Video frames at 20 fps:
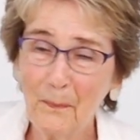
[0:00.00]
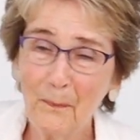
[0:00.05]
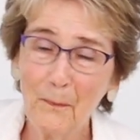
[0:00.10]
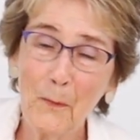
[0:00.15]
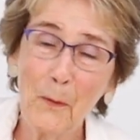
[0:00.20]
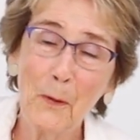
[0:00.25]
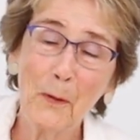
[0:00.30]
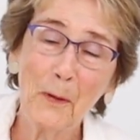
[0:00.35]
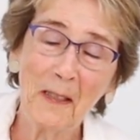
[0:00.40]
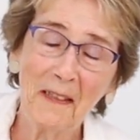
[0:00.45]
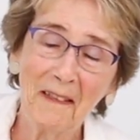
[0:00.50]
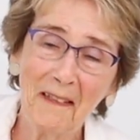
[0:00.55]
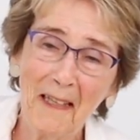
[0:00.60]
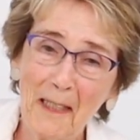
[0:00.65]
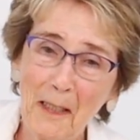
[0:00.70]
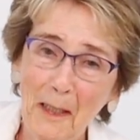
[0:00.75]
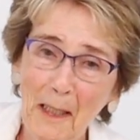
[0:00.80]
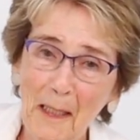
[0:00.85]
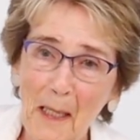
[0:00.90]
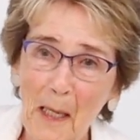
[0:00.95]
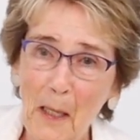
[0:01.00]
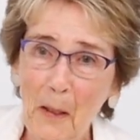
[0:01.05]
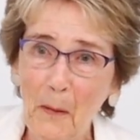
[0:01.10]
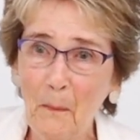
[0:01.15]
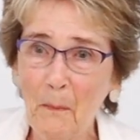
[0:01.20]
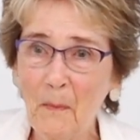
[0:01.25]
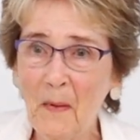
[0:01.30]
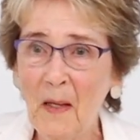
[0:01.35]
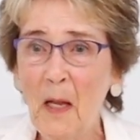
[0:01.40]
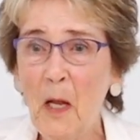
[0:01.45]
Forth and Clyde Canal.
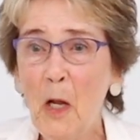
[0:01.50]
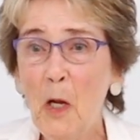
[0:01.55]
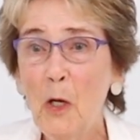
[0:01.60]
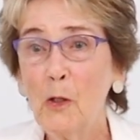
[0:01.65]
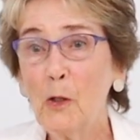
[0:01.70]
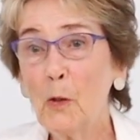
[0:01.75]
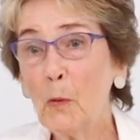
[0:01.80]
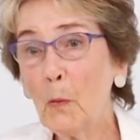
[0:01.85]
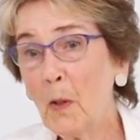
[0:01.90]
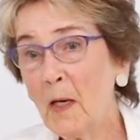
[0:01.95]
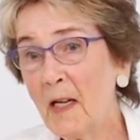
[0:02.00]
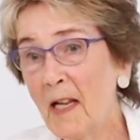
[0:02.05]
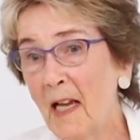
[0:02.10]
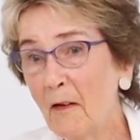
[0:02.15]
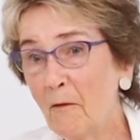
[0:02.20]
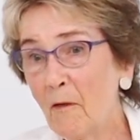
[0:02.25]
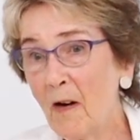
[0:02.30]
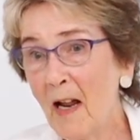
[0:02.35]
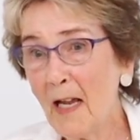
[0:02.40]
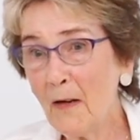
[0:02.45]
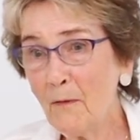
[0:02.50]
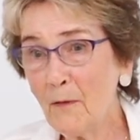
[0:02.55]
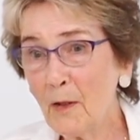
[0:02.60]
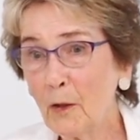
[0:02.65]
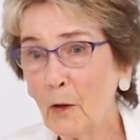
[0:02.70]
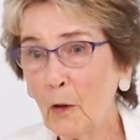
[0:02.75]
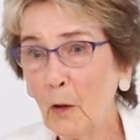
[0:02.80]
So when I arrived in